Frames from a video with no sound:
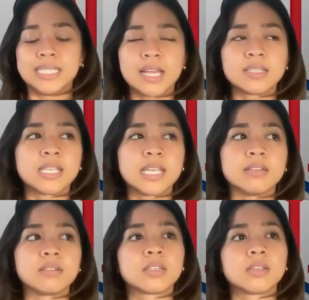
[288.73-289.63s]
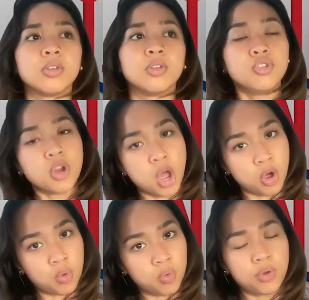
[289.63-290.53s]
doesn't
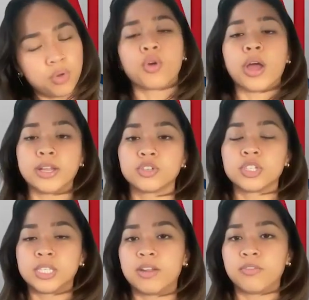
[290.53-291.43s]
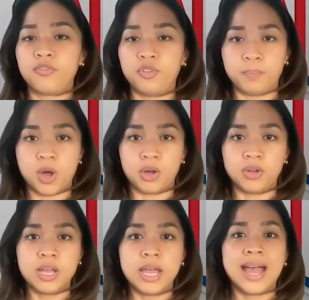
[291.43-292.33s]
know or understand
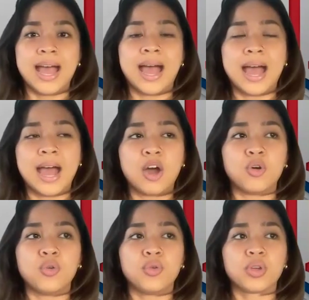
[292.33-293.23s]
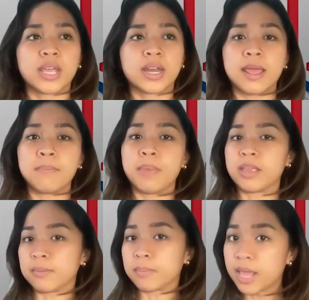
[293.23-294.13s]
football, how can I
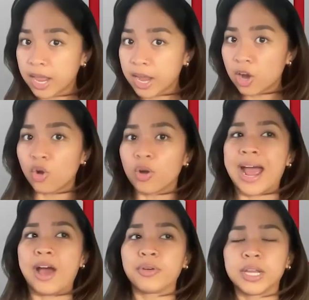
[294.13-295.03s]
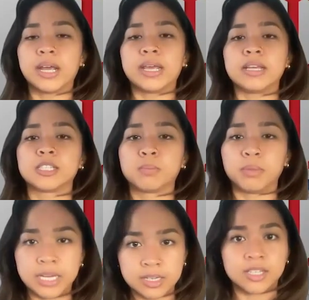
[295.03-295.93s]
make them care, or how can I
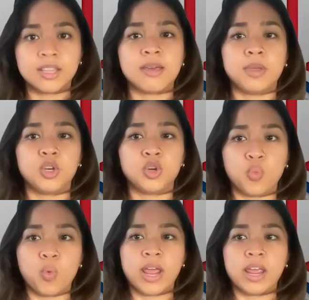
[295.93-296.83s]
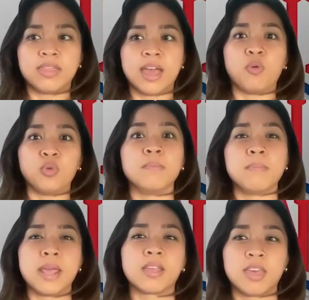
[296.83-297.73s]
explain it to them in a way that would
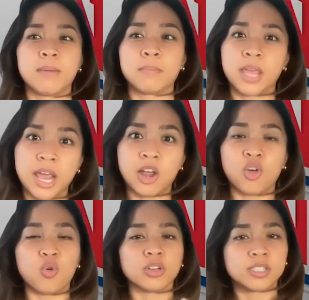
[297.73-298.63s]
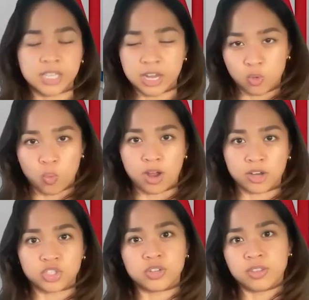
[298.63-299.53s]
make them care or stay to
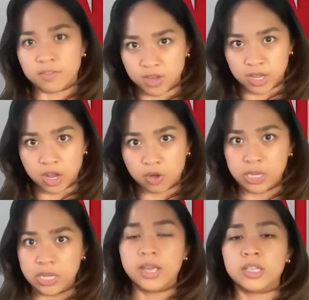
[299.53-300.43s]
watch the video?